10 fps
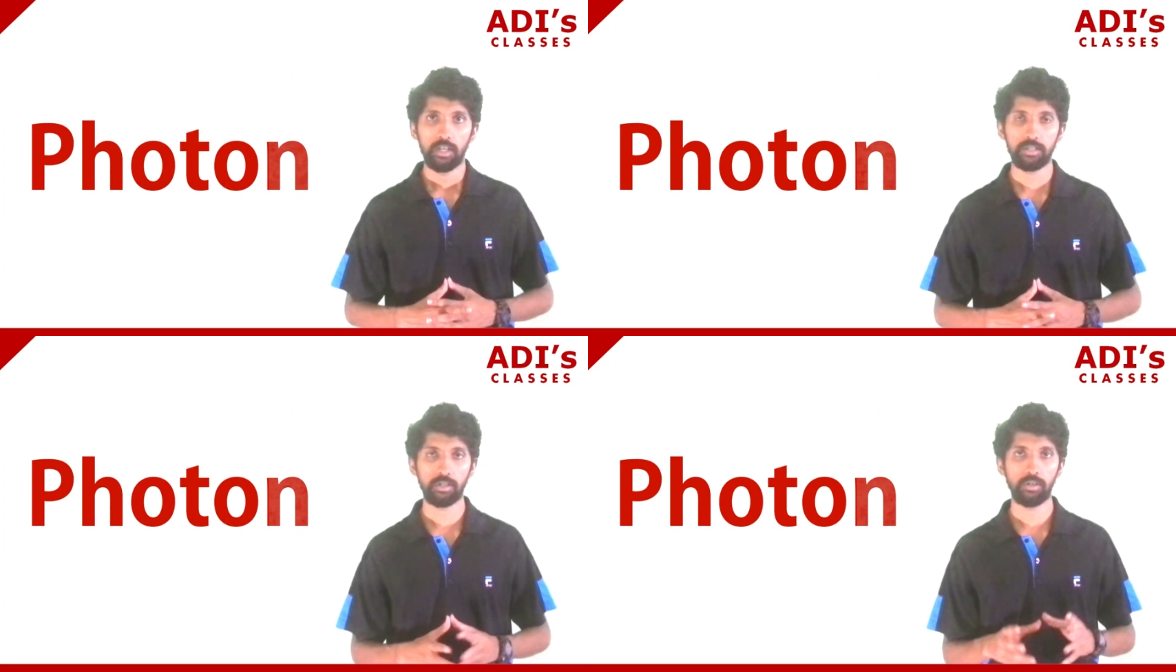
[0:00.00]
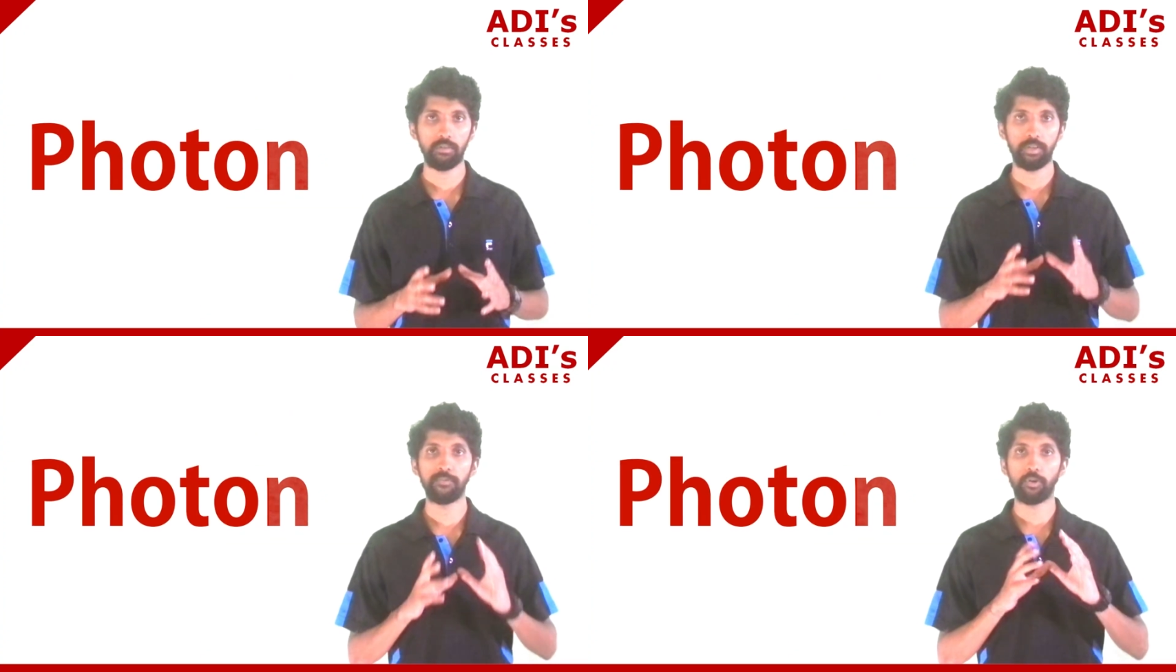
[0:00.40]
so
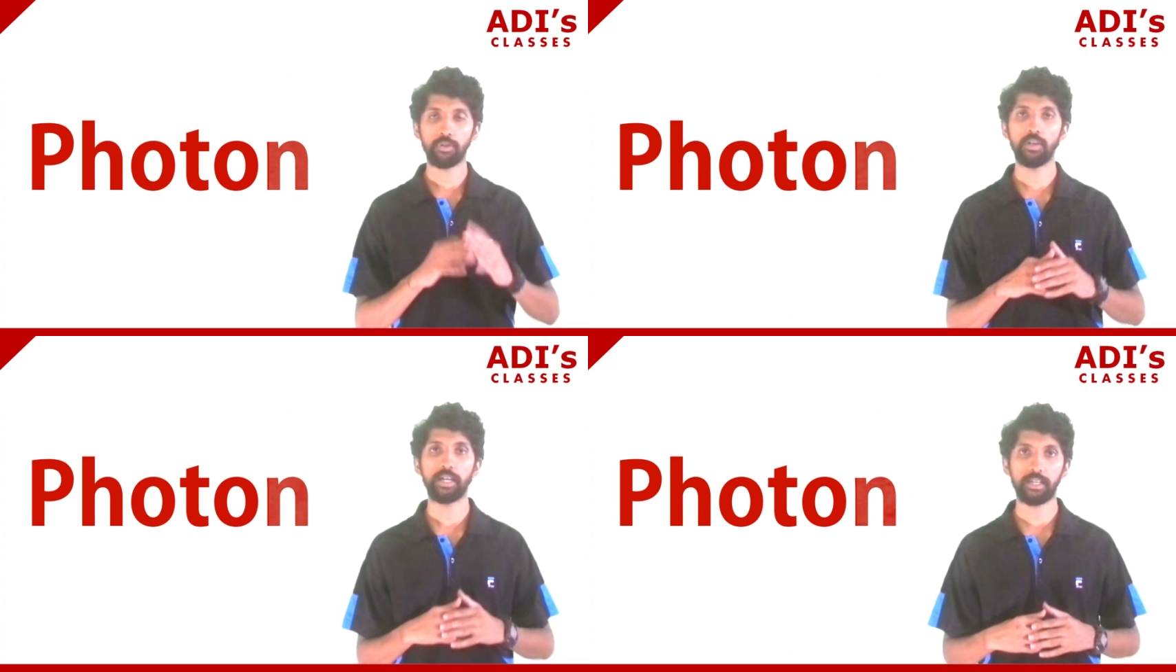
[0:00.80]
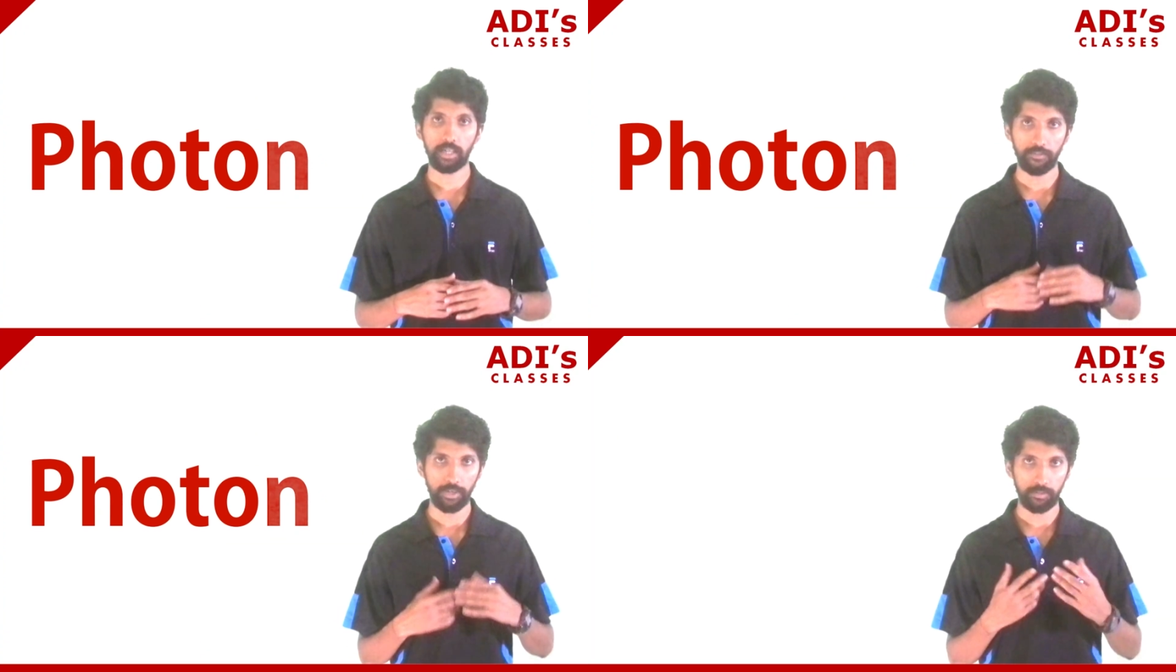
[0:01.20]
when
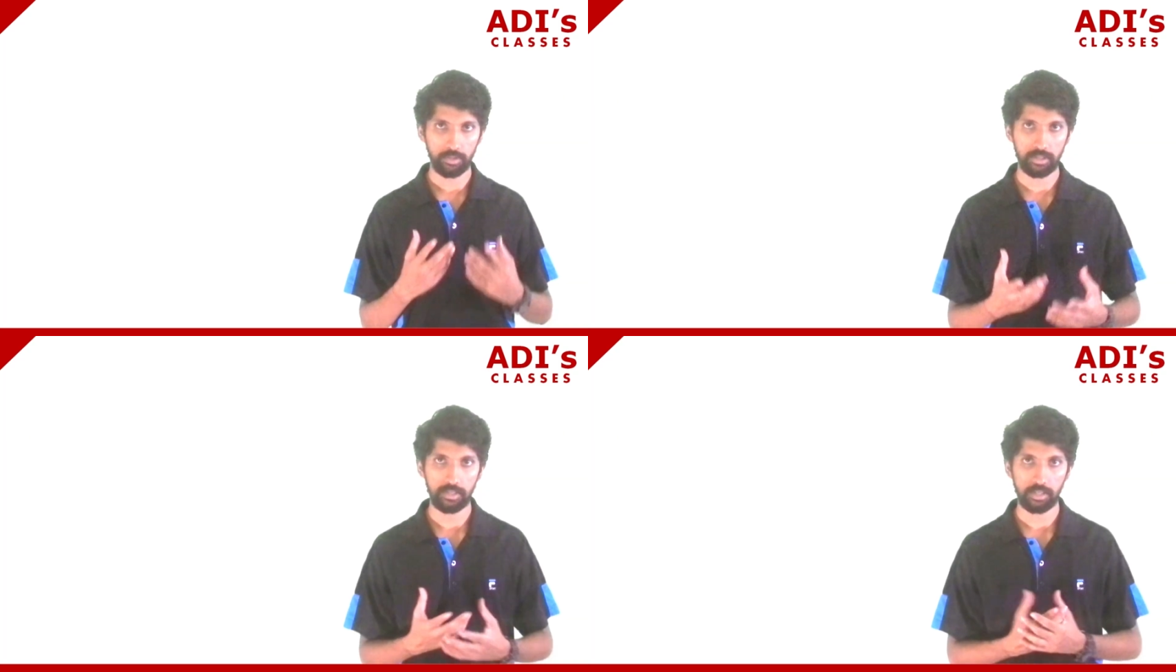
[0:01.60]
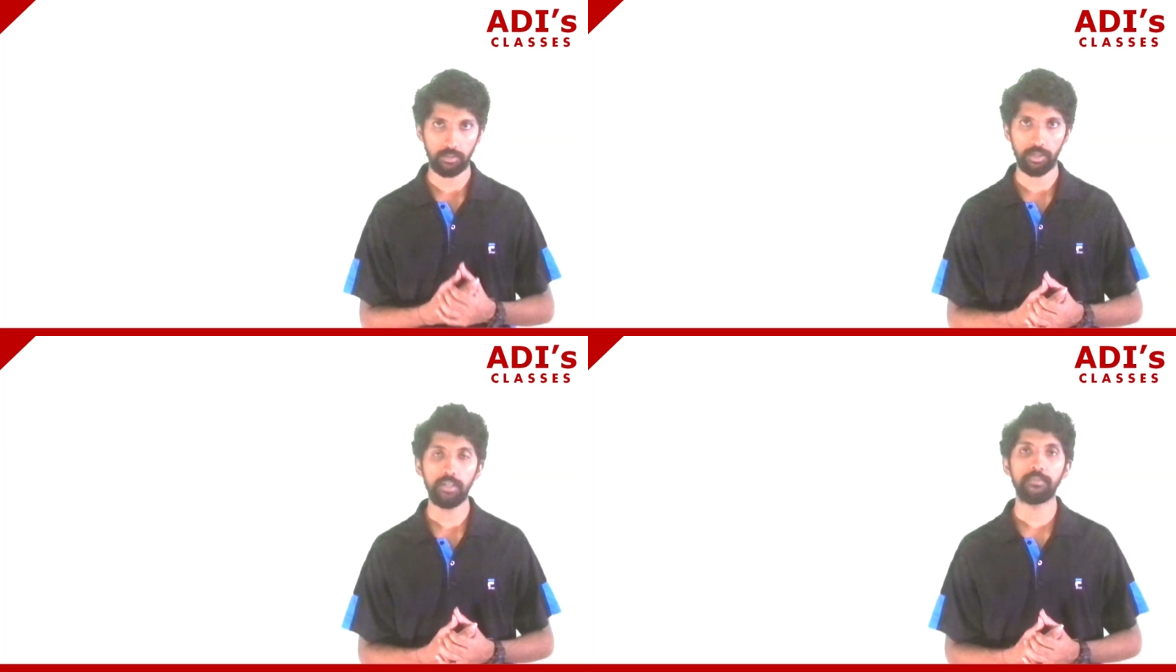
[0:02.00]
photoelectric effect was
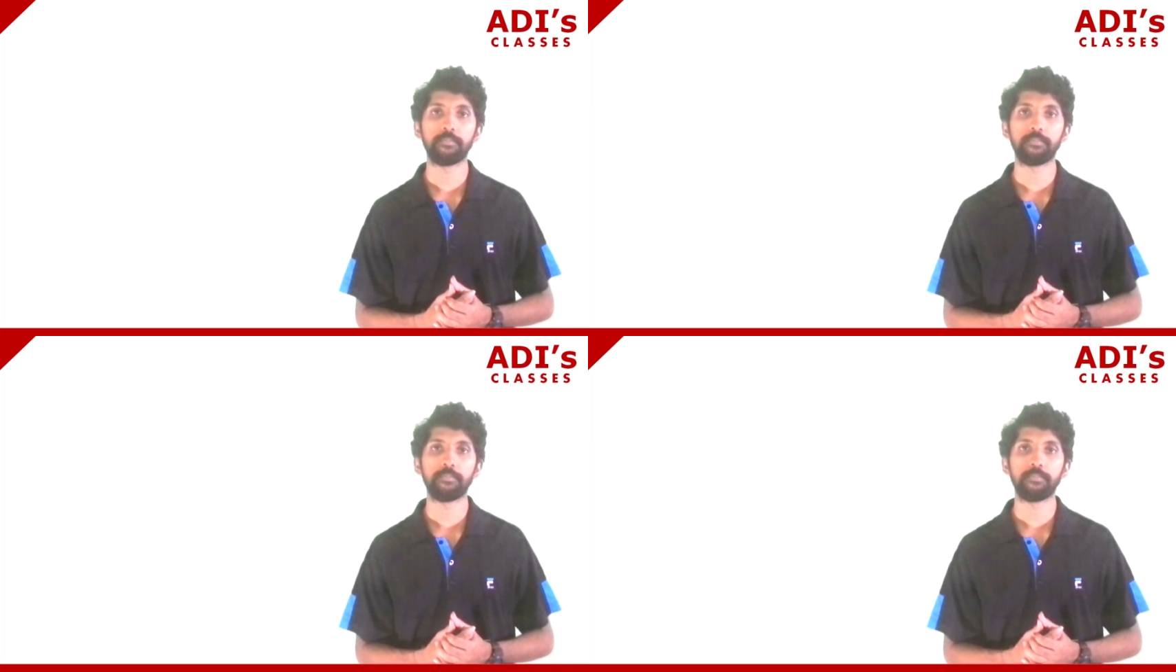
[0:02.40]
discovered,